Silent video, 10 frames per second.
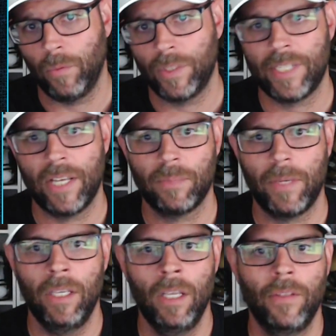which tells
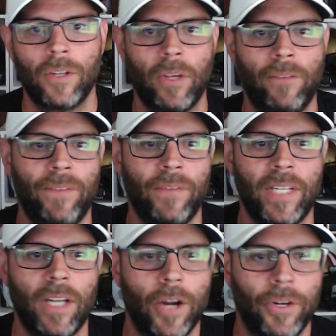me there's only
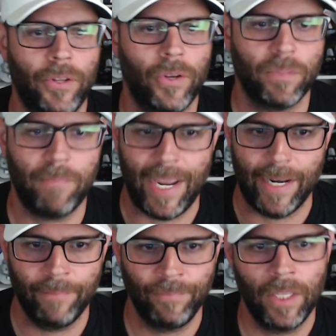fifteen hundred of those made.